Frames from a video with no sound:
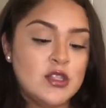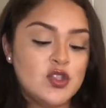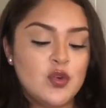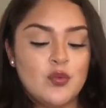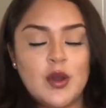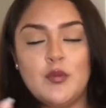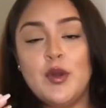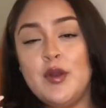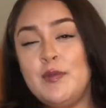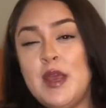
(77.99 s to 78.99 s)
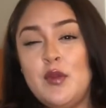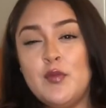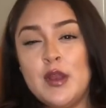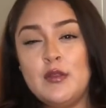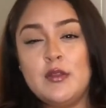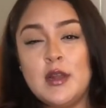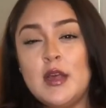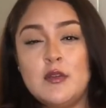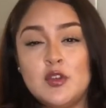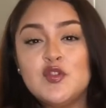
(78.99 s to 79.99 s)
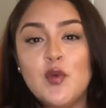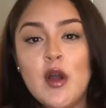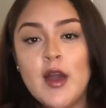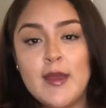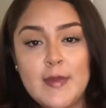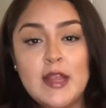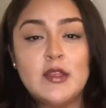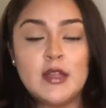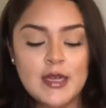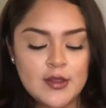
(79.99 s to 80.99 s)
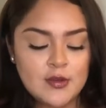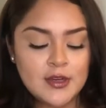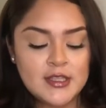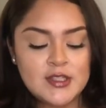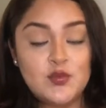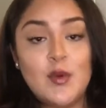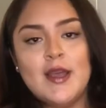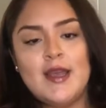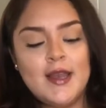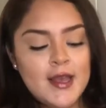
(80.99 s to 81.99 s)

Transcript: So what do I mean when the leather is raw? I mean the leather is white.